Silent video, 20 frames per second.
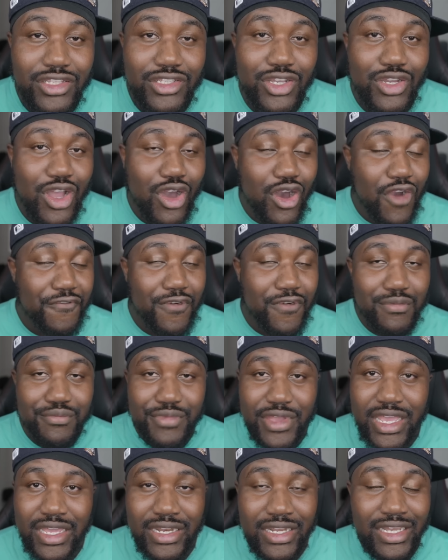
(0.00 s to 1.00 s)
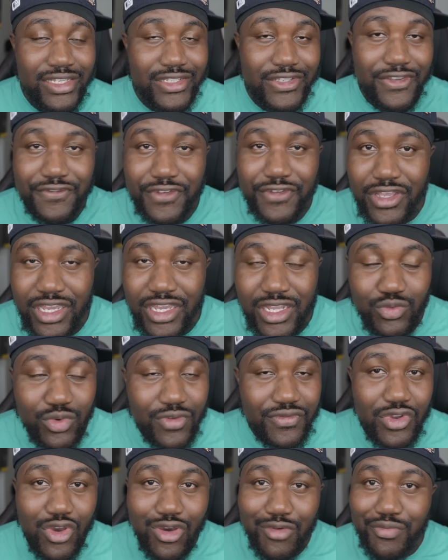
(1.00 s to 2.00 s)
to go from being a civilian
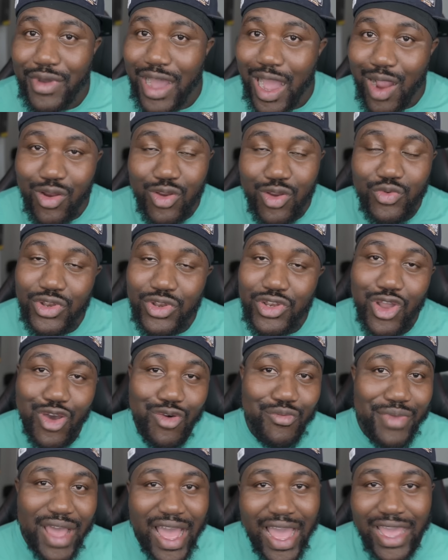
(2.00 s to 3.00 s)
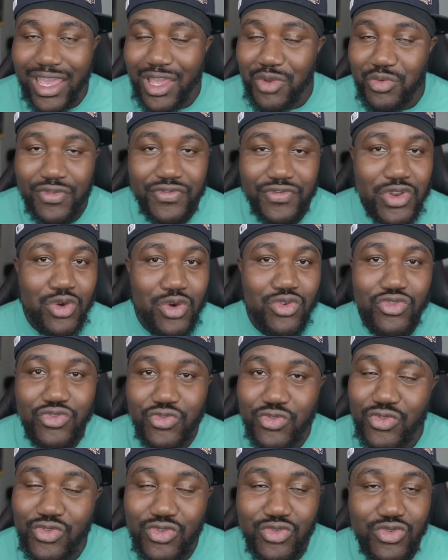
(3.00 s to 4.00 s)
with no power, with no backing, with no
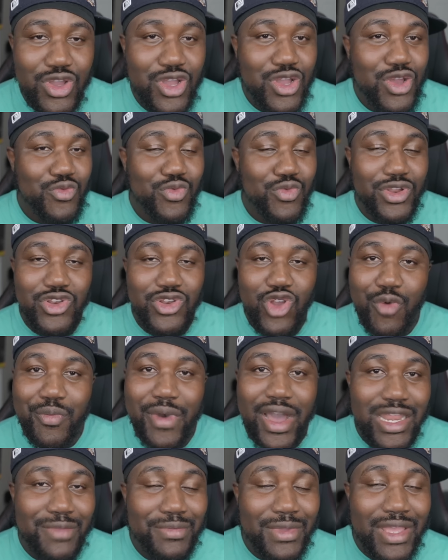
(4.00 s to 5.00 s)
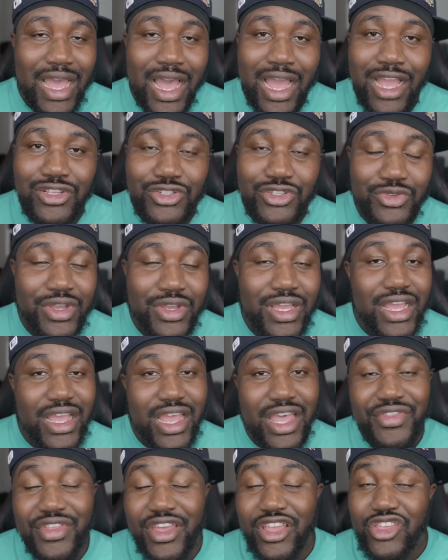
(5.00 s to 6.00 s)
crew, with nobody behind you,
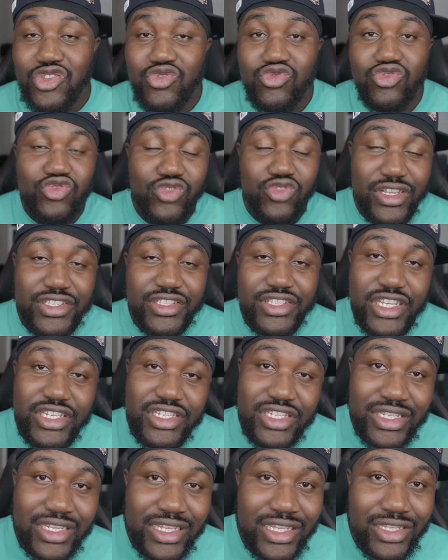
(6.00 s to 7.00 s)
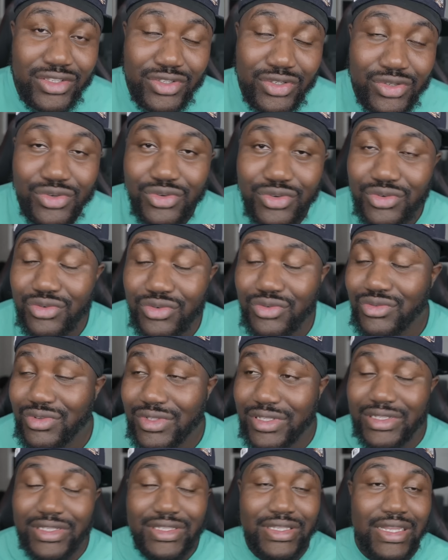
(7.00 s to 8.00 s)
and then you transition into
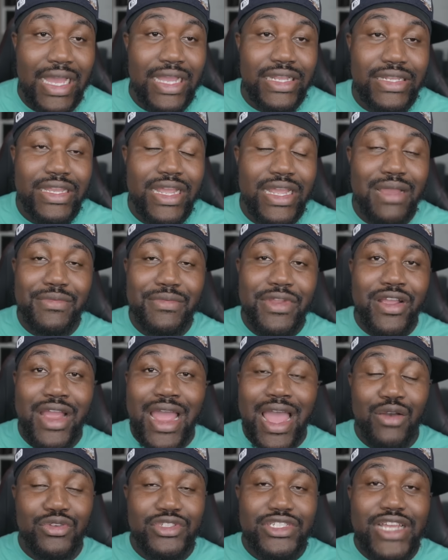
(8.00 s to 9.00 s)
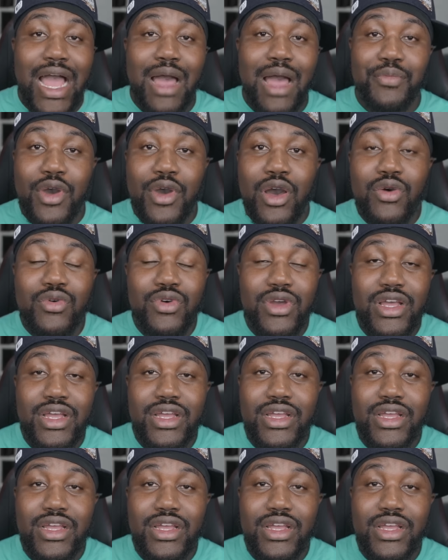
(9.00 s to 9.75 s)
like damn near Al Chapo,